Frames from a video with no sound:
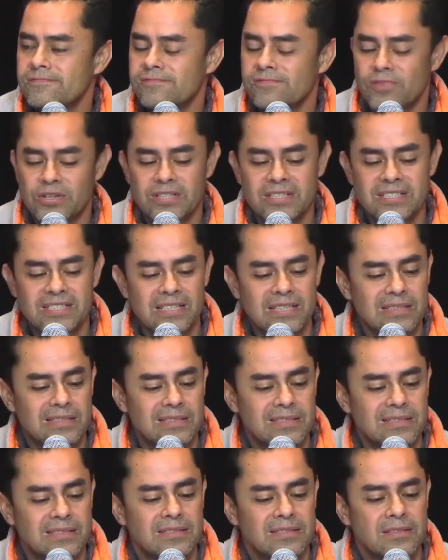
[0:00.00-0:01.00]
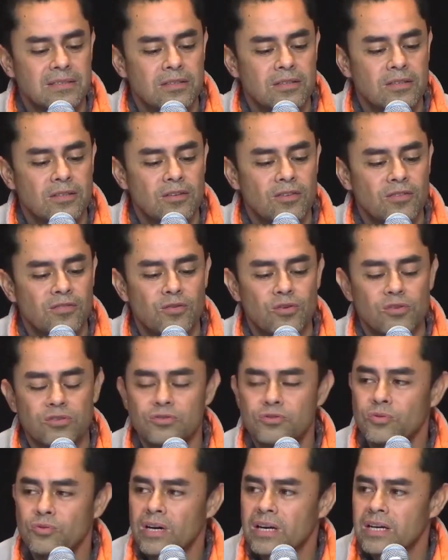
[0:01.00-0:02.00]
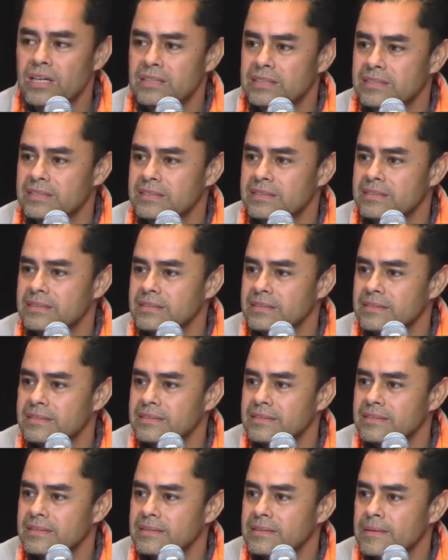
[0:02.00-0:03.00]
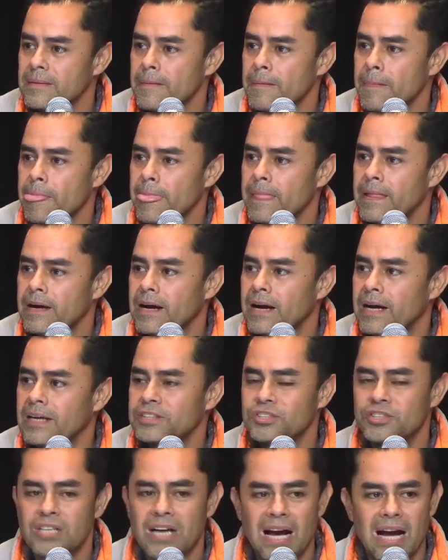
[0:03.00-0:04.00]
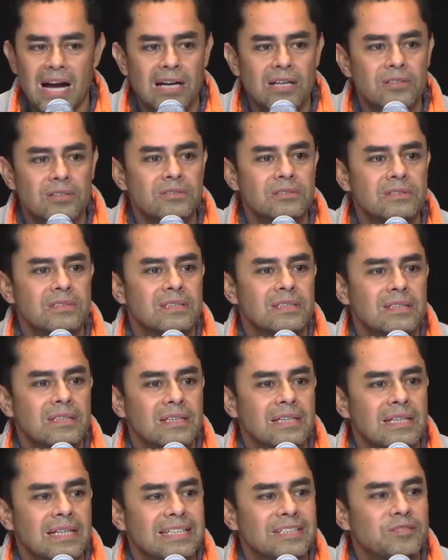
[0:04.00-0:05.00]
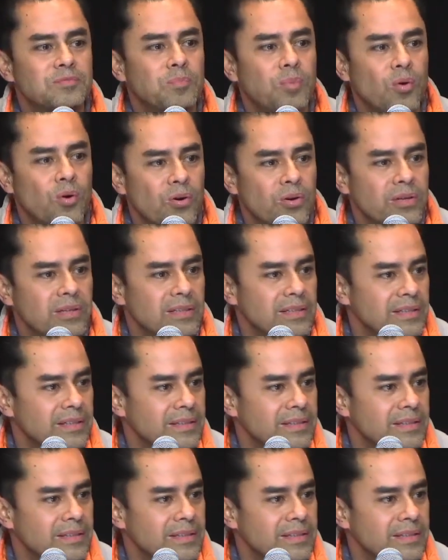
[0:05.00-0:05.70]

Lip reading: Verse 6, for to us a child is born.